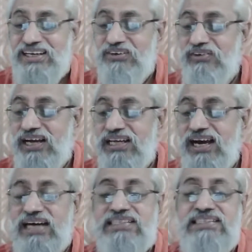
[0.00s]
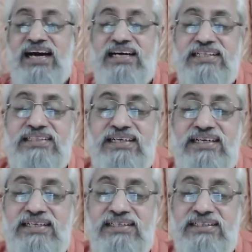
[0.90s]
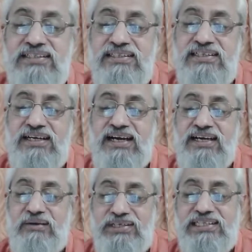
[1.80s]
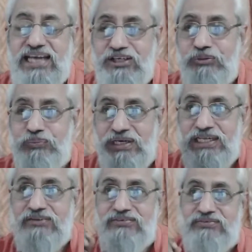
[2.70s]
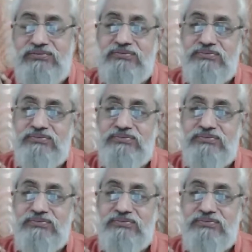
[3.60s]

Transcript: Why? Ajnanataha. I mean, can you believe